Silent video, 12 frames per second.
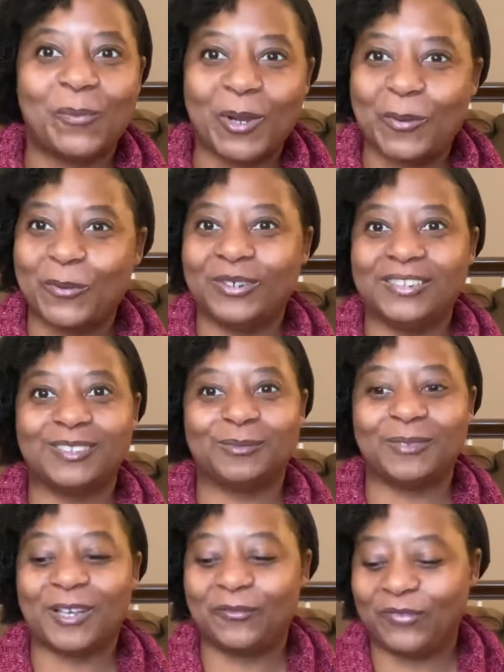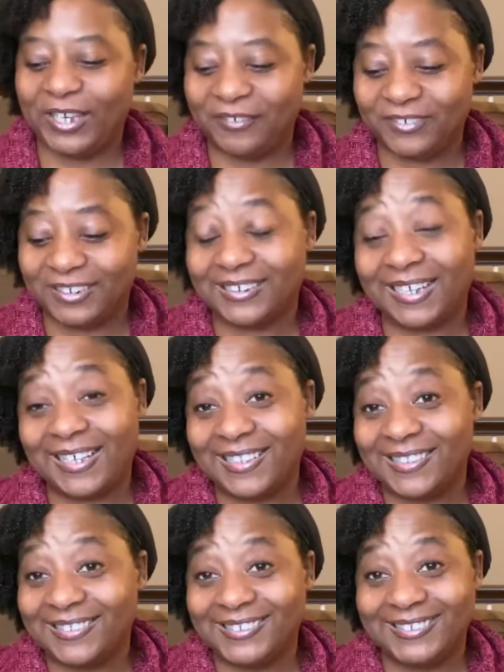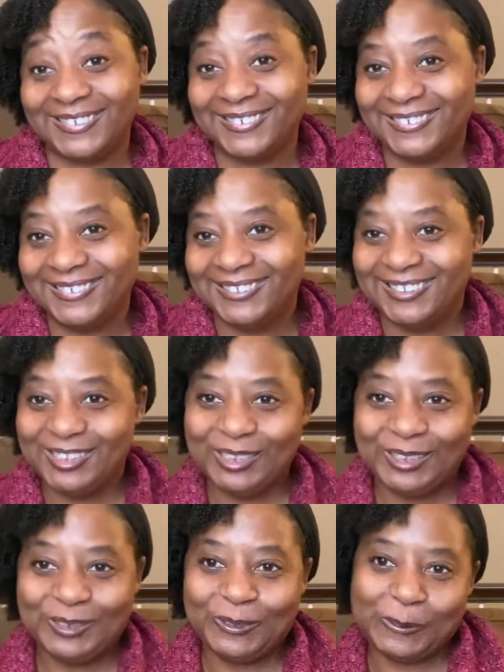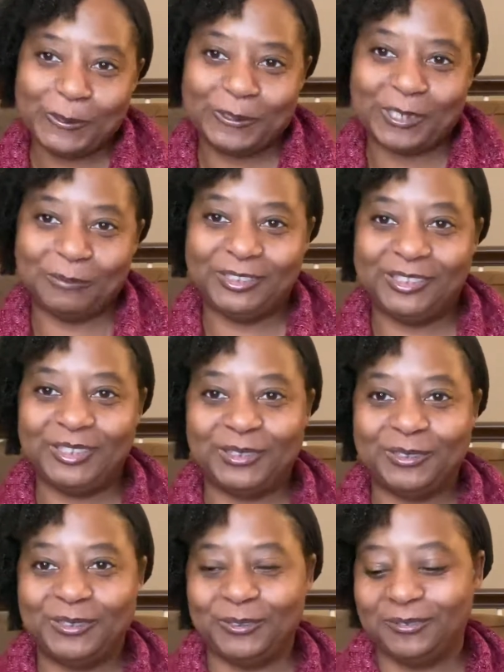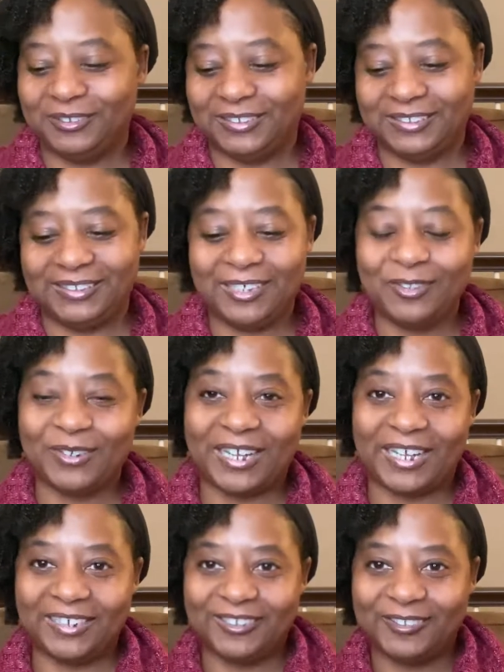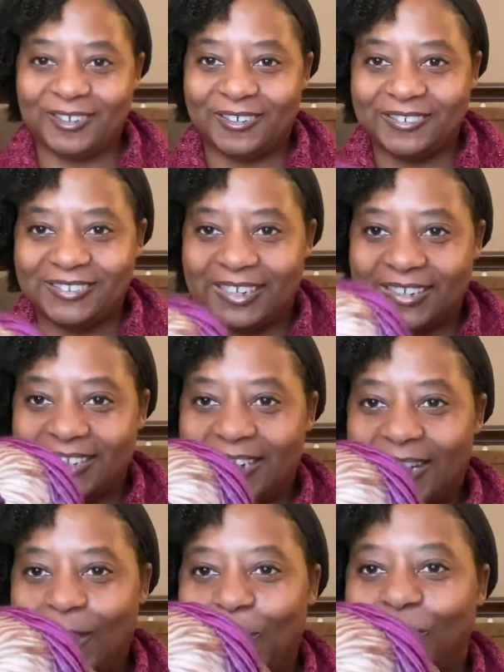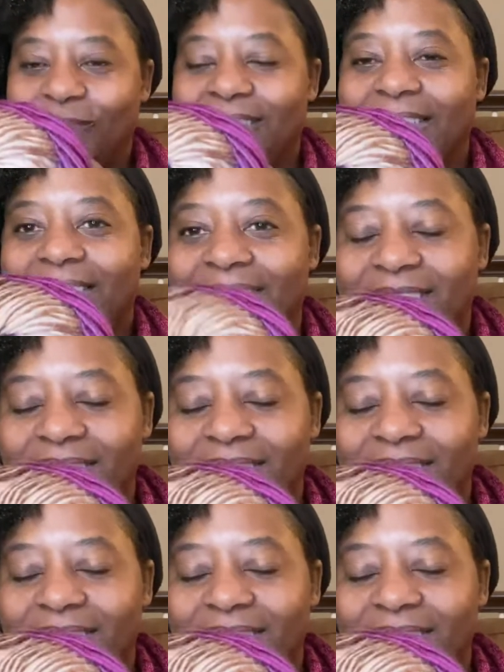purple is my favorite color. So I'm going to show you another Ice Yarn. Check it out. Check it